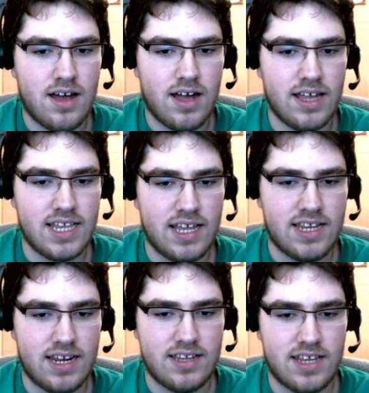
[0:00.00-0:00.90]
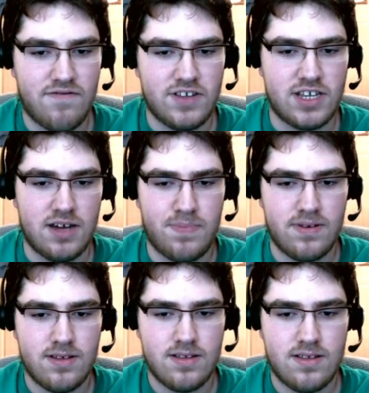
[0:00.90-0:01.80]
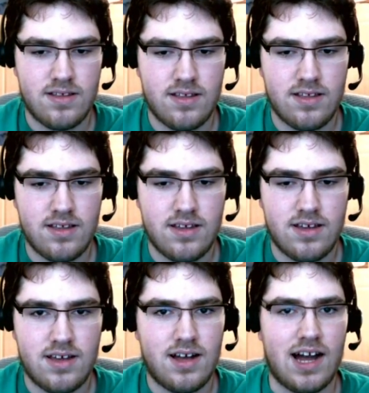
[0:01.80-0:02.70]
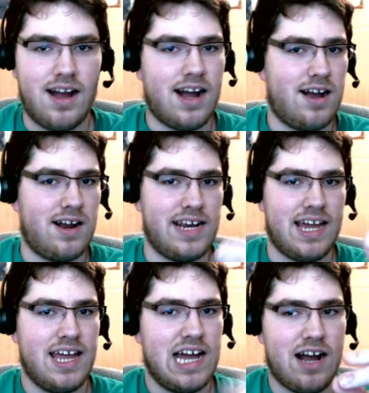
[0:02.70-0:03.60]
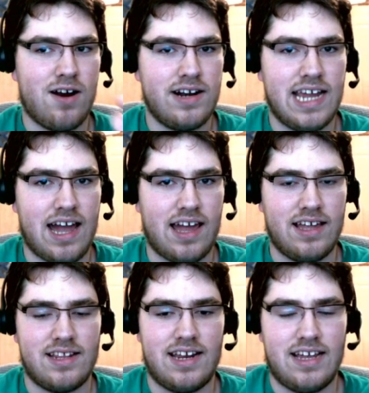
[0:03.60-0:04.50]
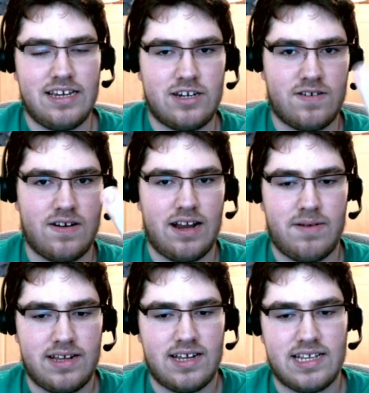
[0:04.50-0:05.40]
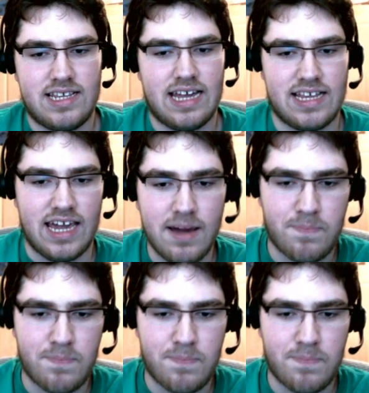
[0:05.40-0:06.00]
Is is, is selfies hip? Yes, selfies. I, I heard that. I heard that in the Instagram. That, that's that's okay, hip.